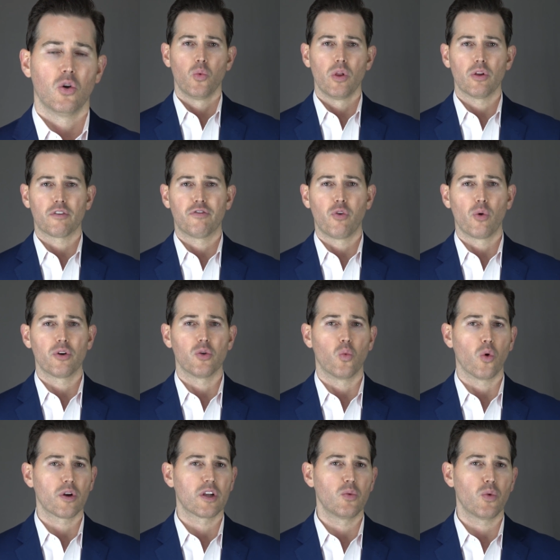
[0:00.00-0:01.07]
We look forward to
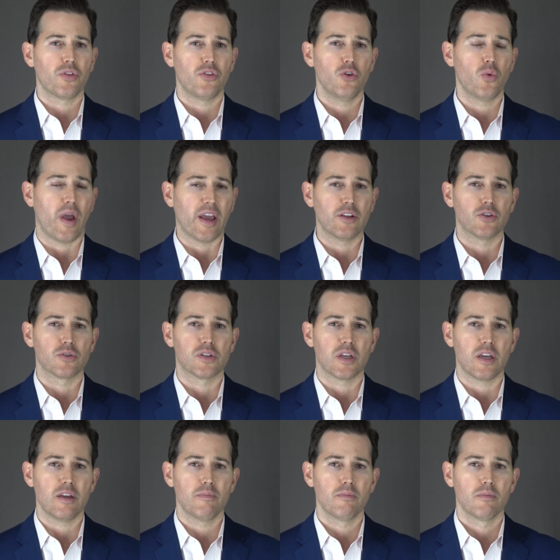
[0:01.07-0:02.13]
working with you and your
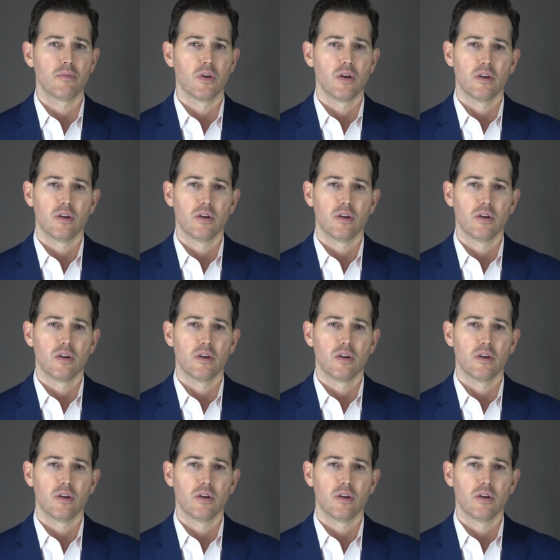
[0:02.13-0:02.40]
team.